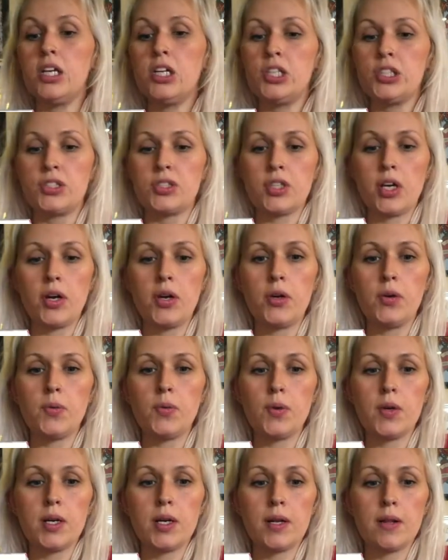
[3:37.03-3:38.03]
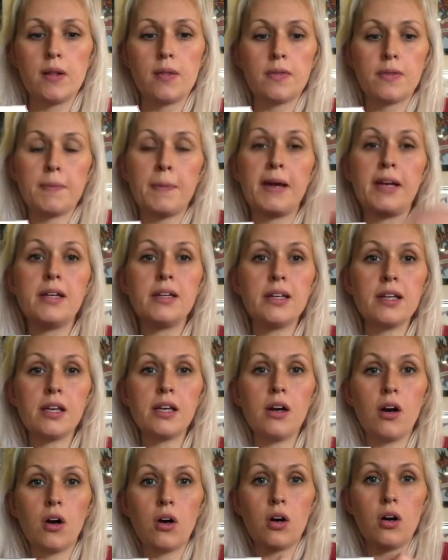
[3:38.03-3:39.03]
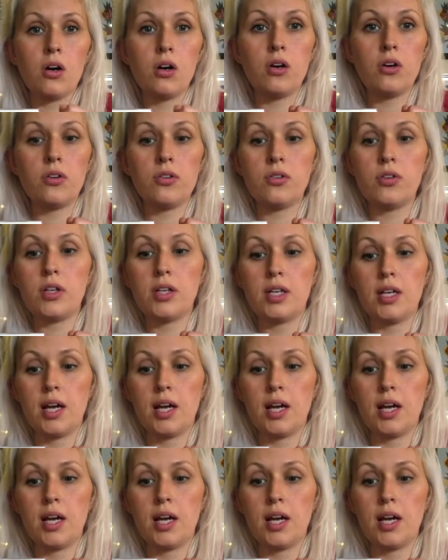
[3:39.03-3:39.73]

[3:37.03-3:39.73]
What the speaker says: So depending on